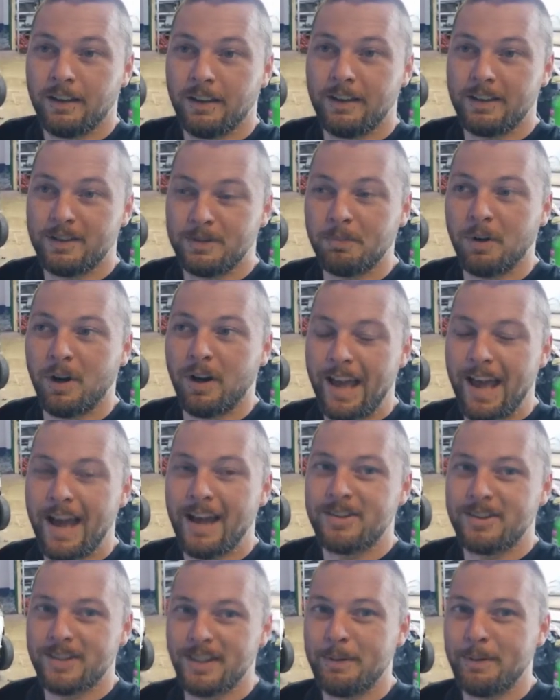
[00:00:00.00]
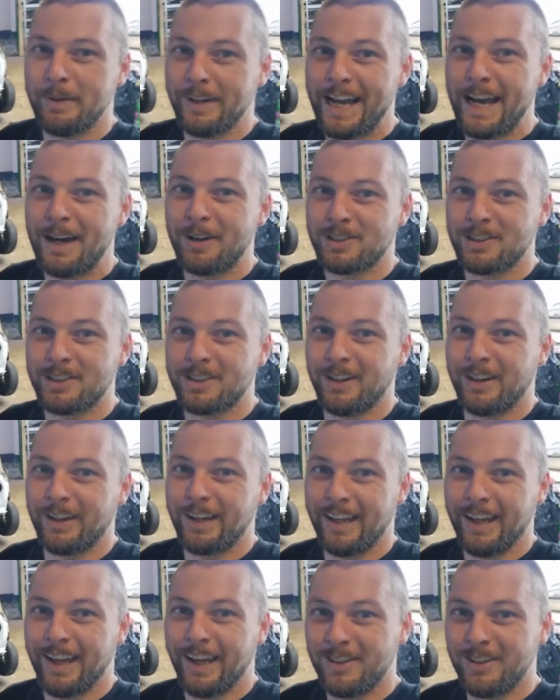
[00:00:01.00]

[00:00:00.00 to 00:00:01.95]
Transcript: This might actually be out tonight.